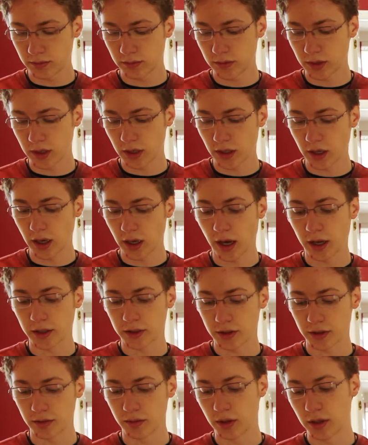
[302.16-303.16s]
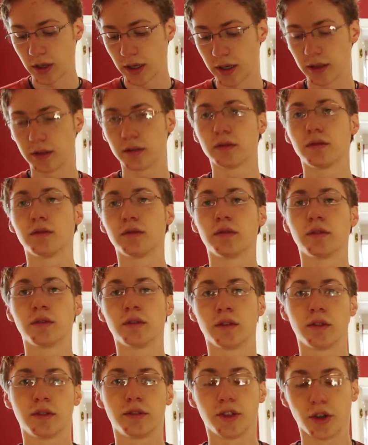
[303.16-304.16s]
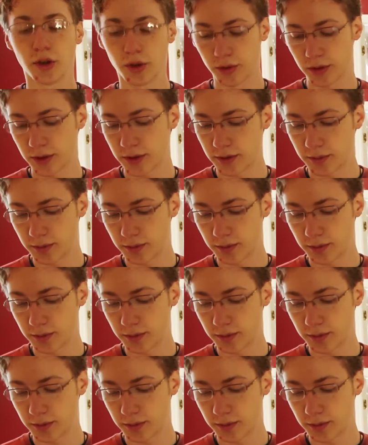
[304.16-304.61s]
concoction while that toasts